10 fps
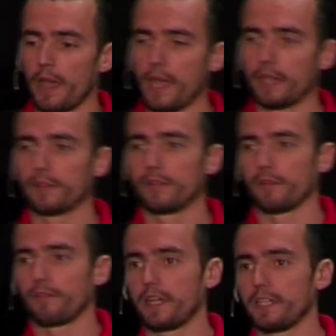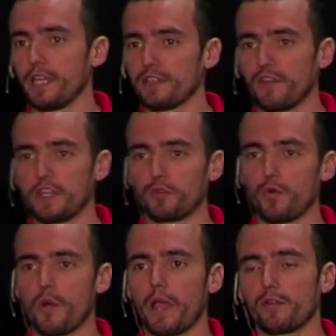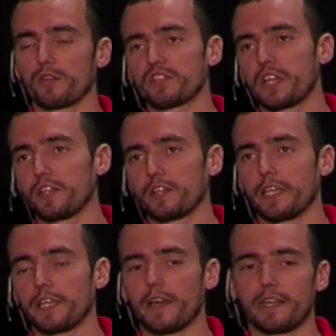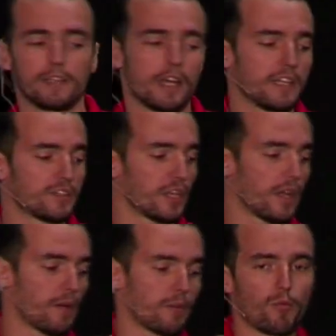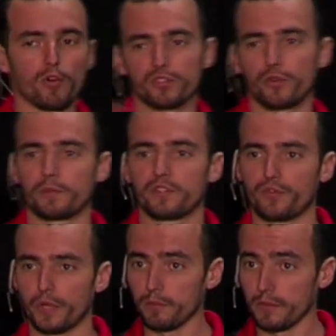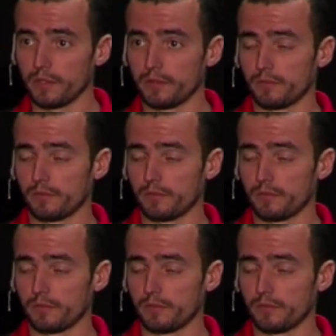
And the idea is that you cannot statically analyze a PostScript stream